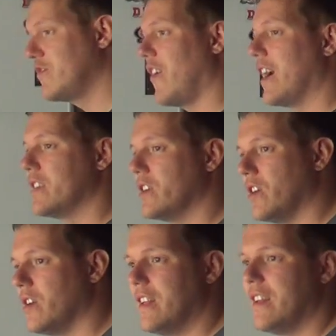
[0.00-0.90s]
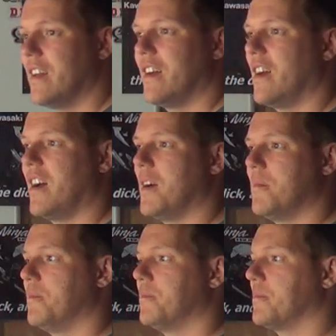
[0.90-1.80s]
is fine. You know,
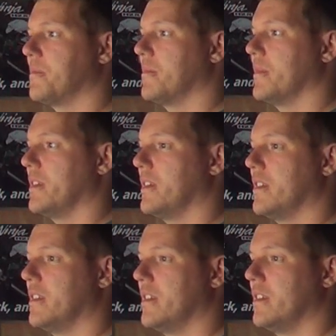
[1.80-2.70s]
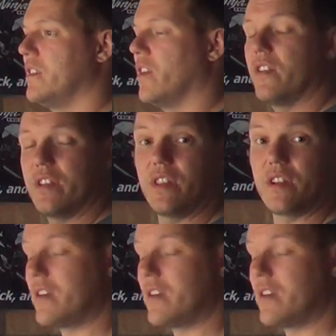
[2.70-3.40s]
um, you know, the